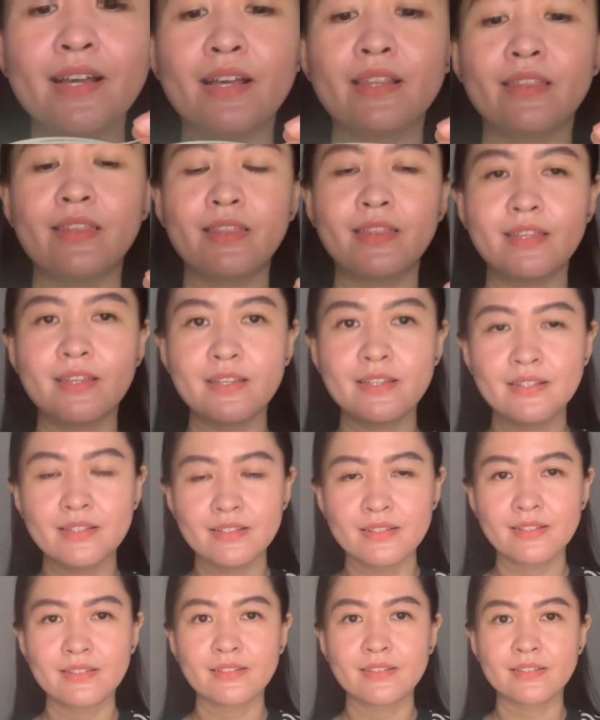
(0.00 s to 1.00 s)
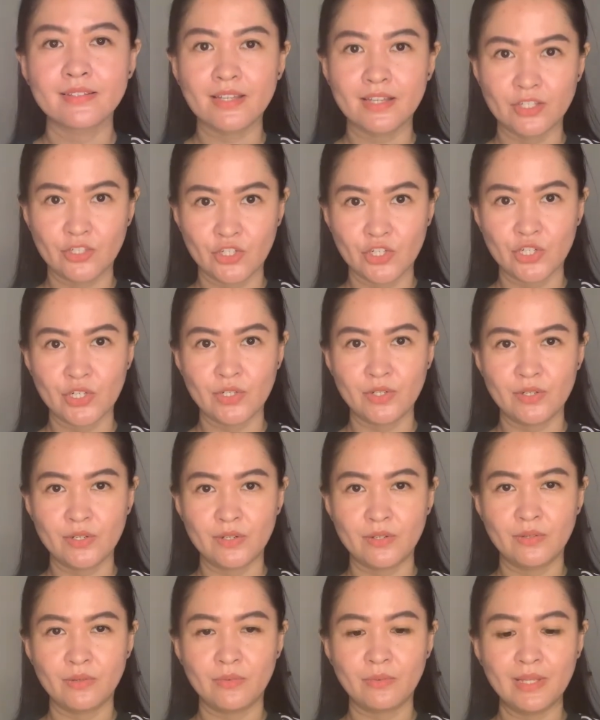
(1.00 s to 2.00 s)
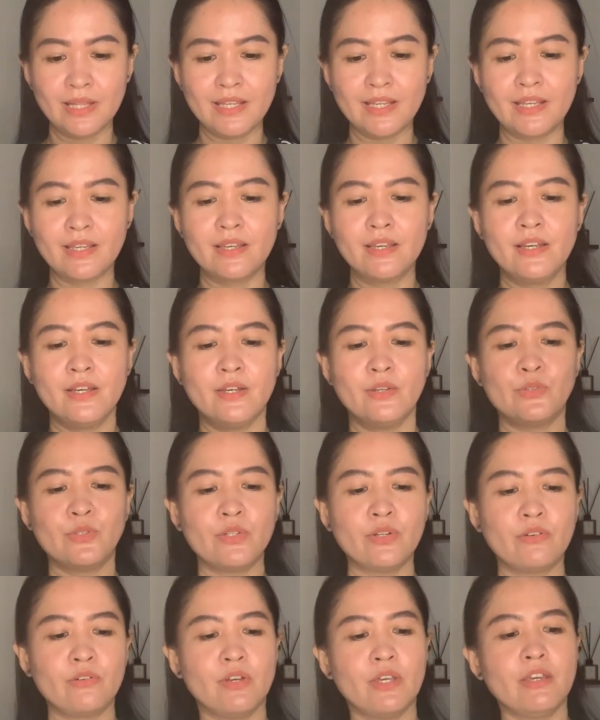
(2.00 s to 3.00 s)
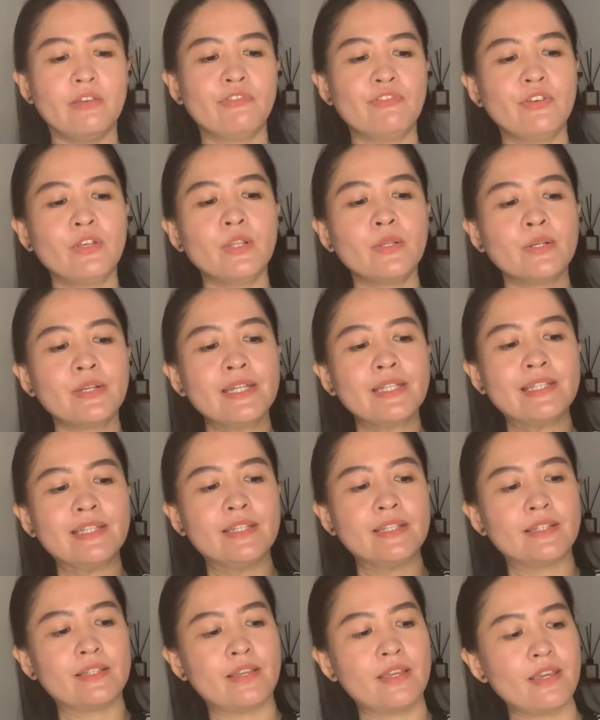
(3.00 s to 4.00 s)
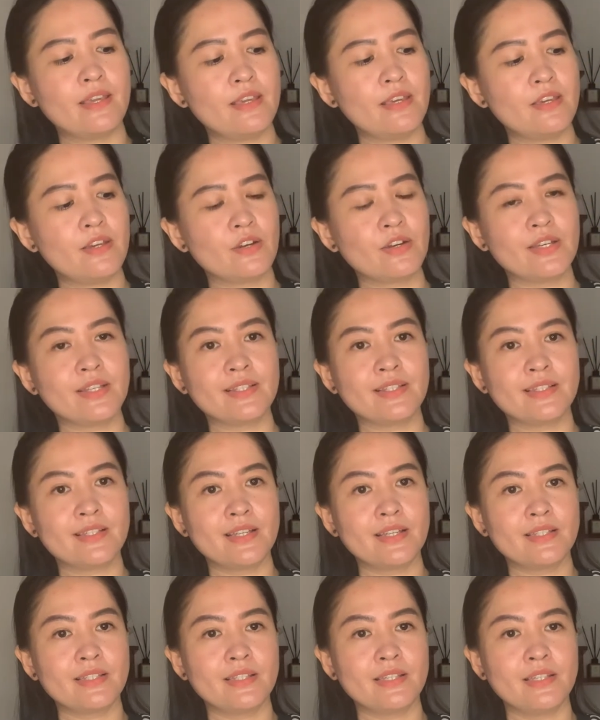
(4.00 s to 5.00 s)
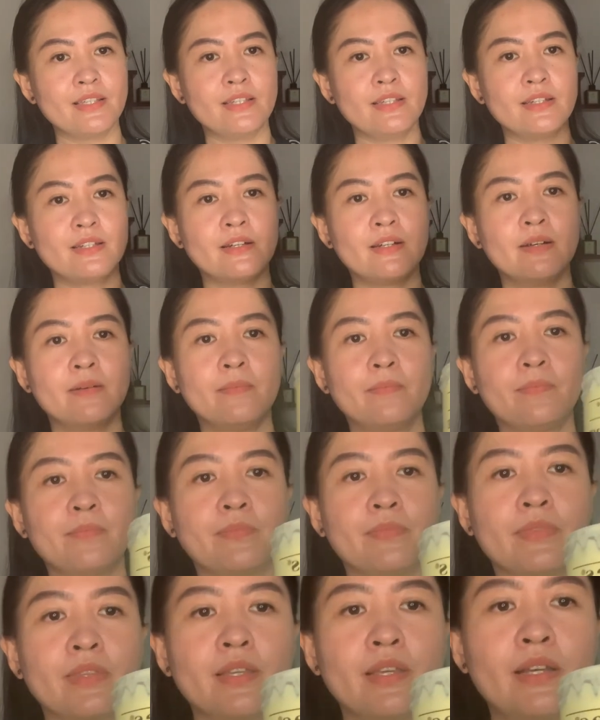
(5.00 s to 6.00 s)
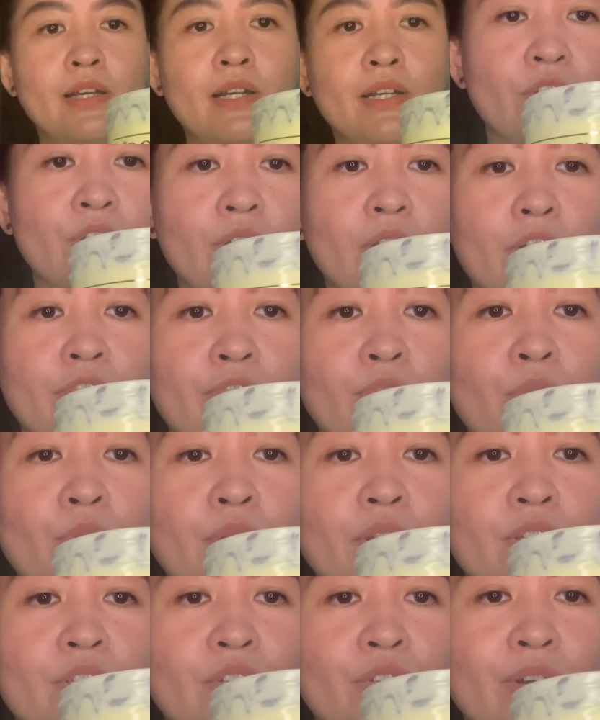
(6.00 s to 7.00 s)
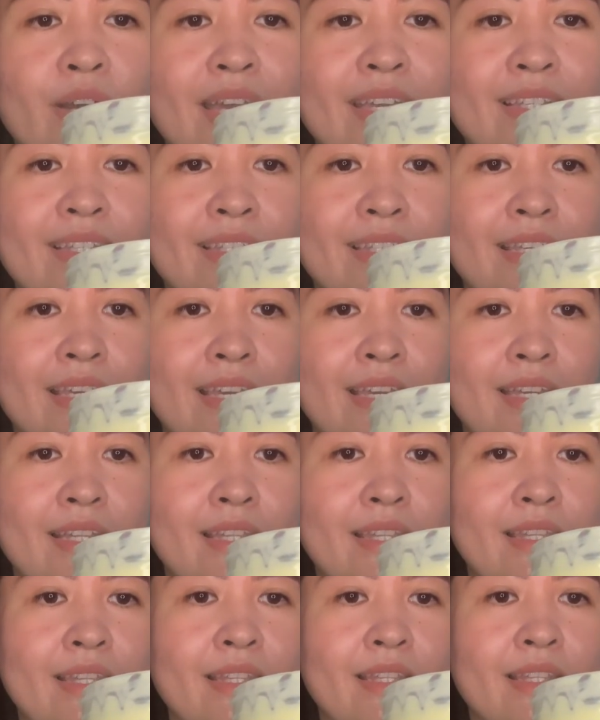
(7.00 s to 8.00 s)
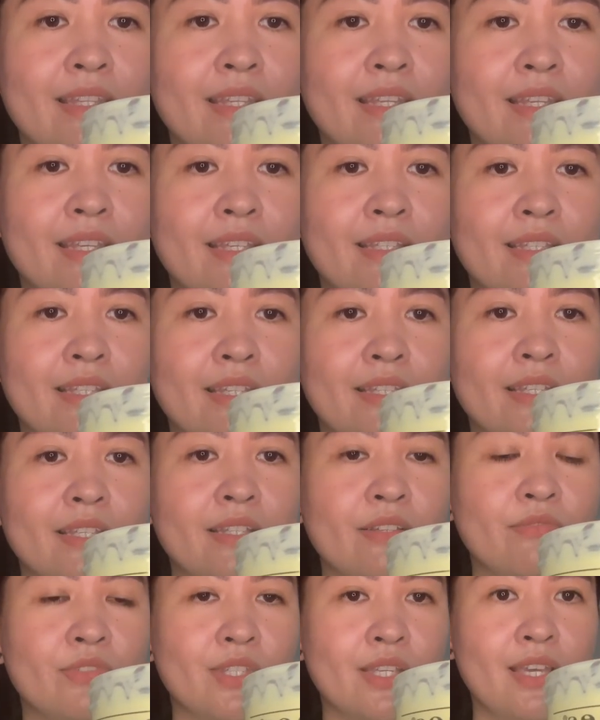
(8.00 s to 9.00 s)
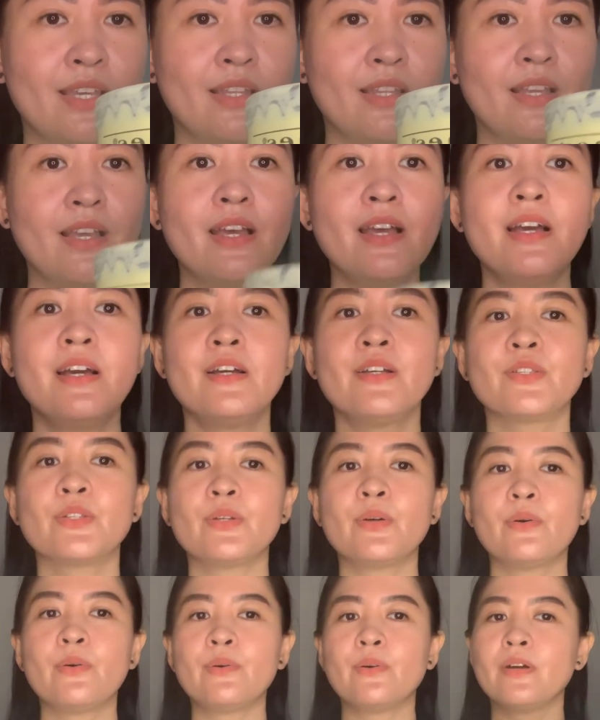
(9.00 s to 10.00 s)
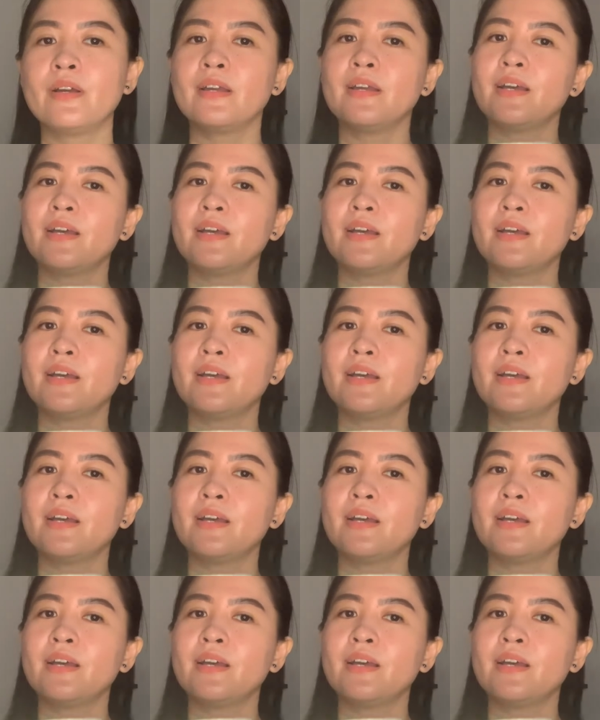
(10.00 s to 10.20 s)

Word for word: a thick texture, really. So if you look at here, it says here uh, for dry skin, sensitive skin. So